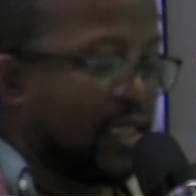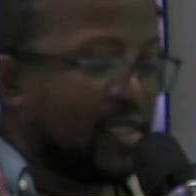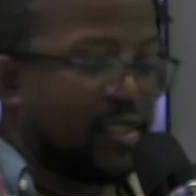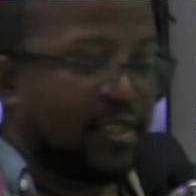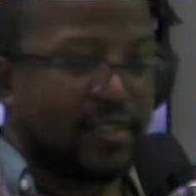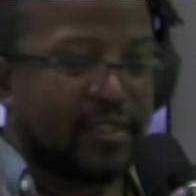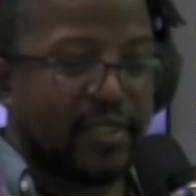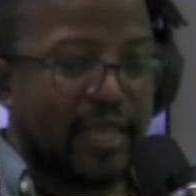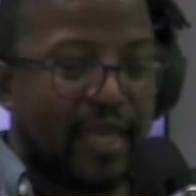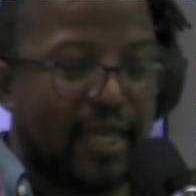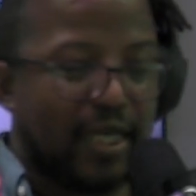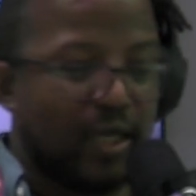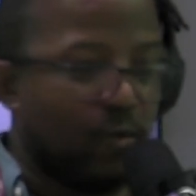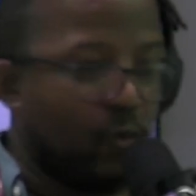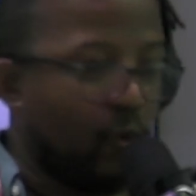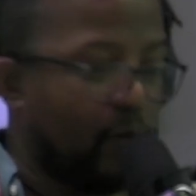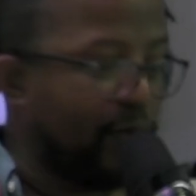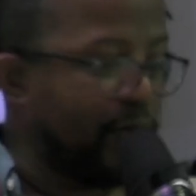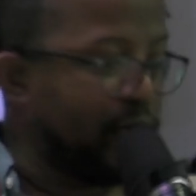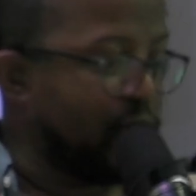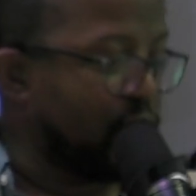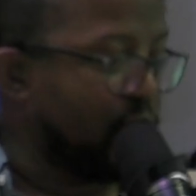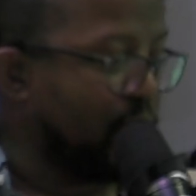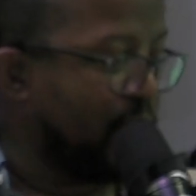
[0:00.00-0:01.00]
That's exactly
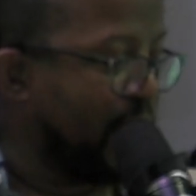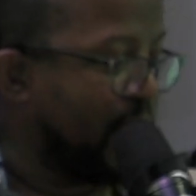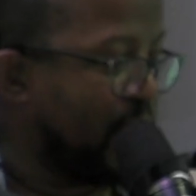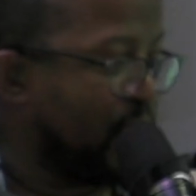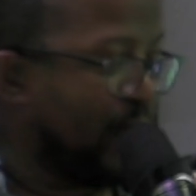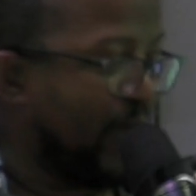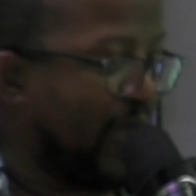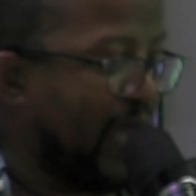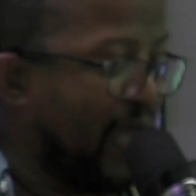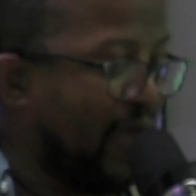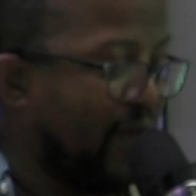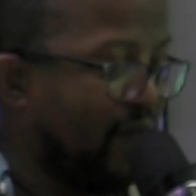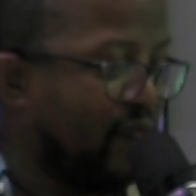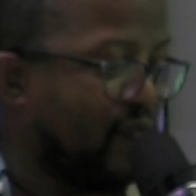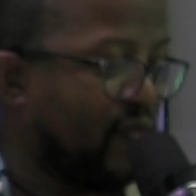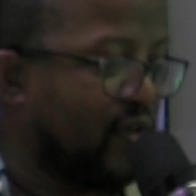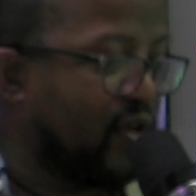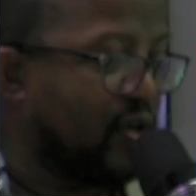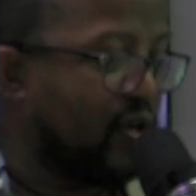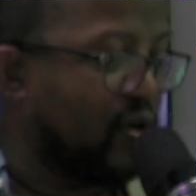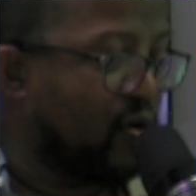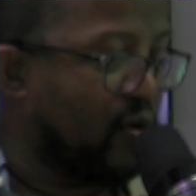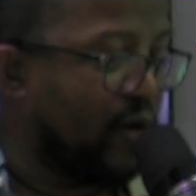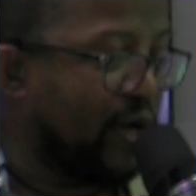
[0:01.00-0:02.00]
what we're doing. We have
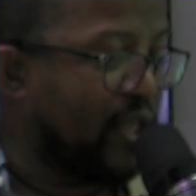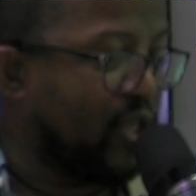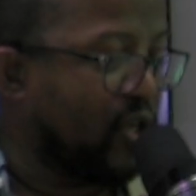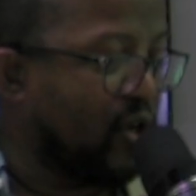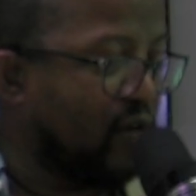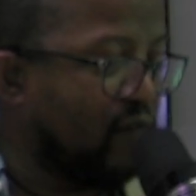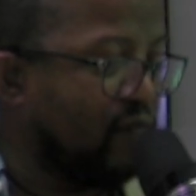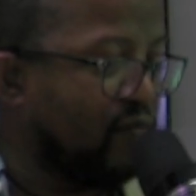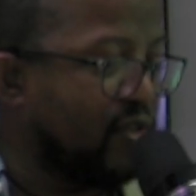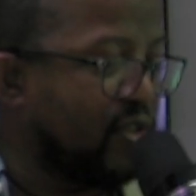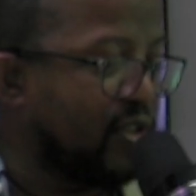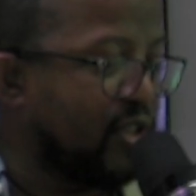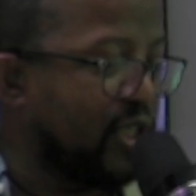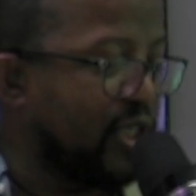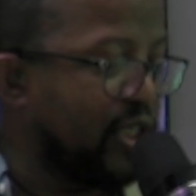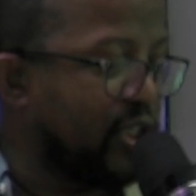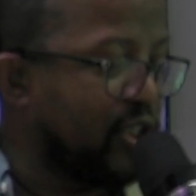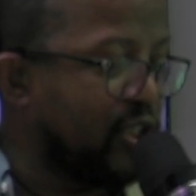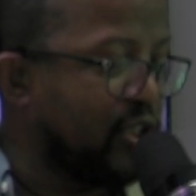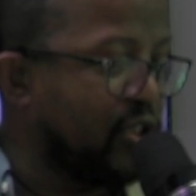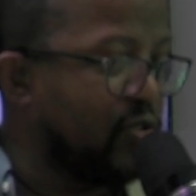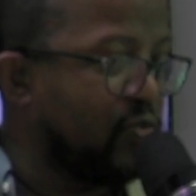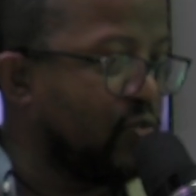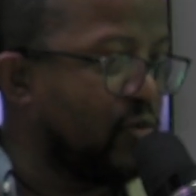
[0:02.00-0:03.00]
great
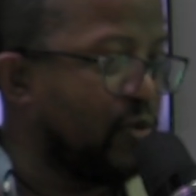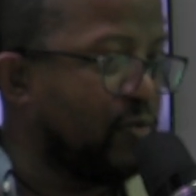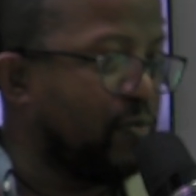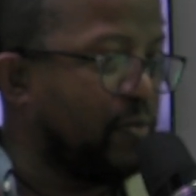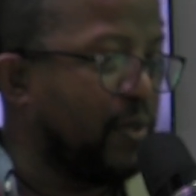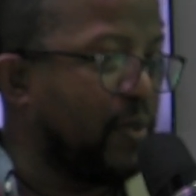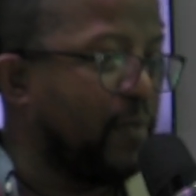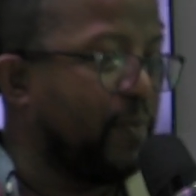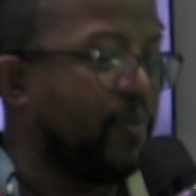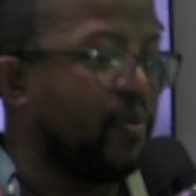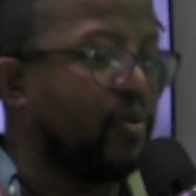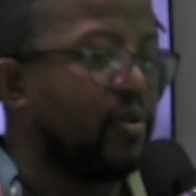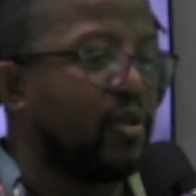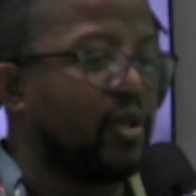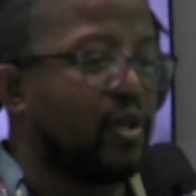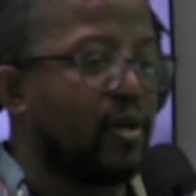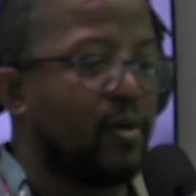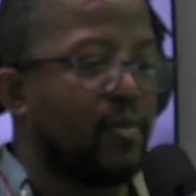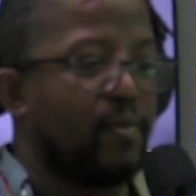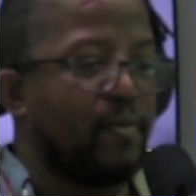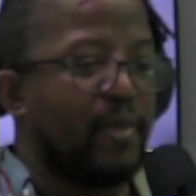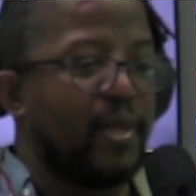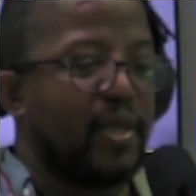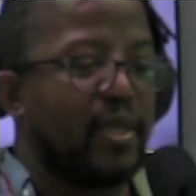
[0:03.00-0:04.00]
conversations with people
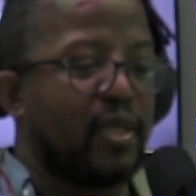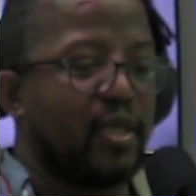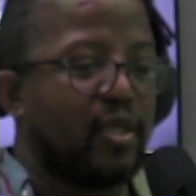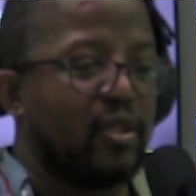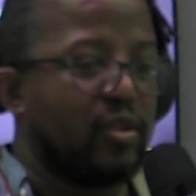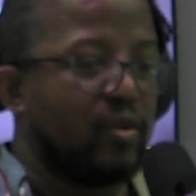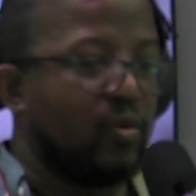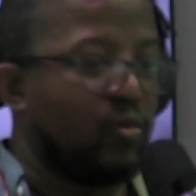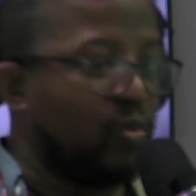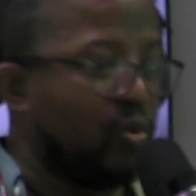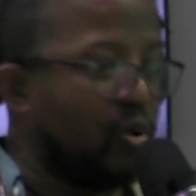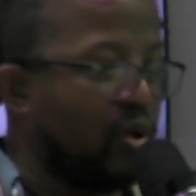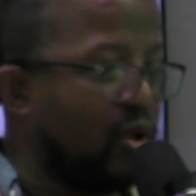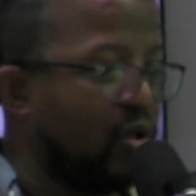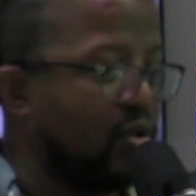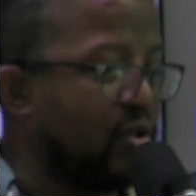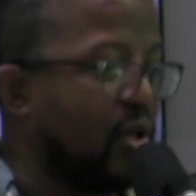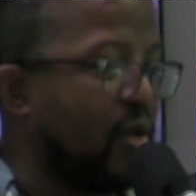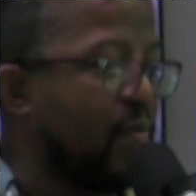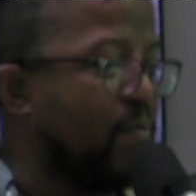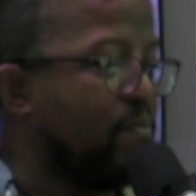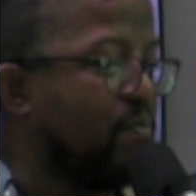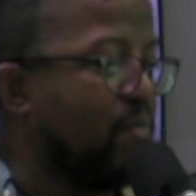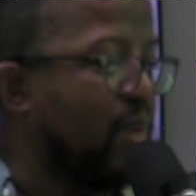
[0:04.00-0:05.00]
that are making the
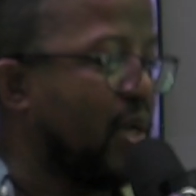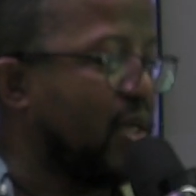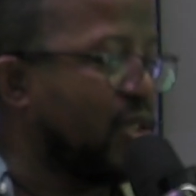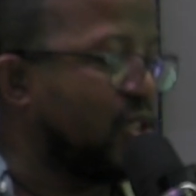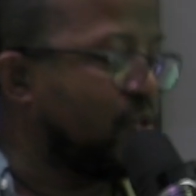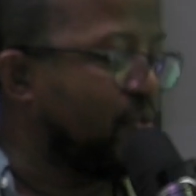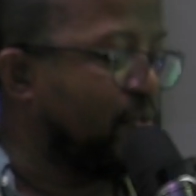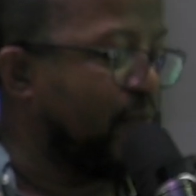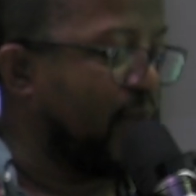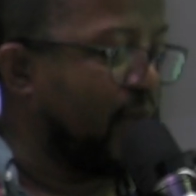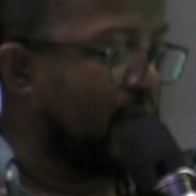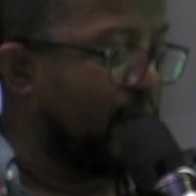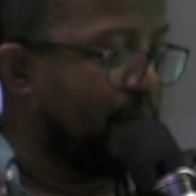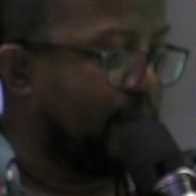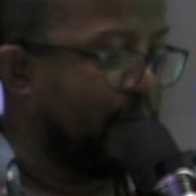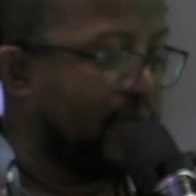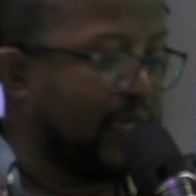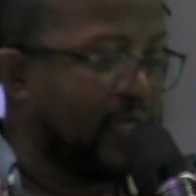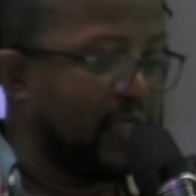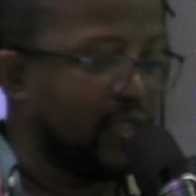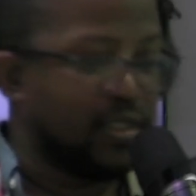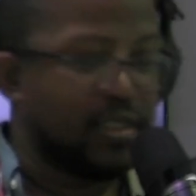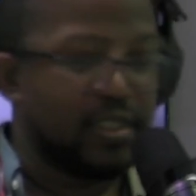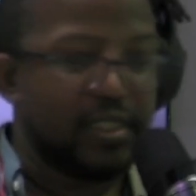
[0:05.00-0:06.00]
world a much better
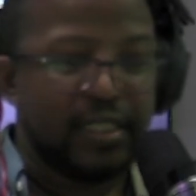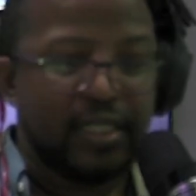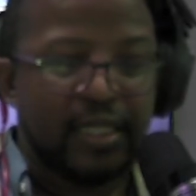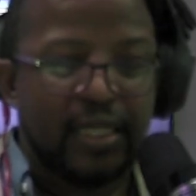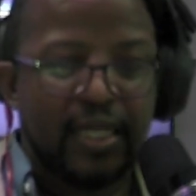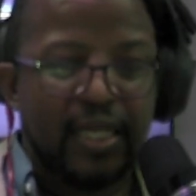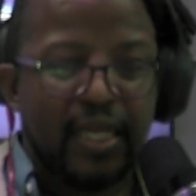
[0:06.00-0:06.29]
place.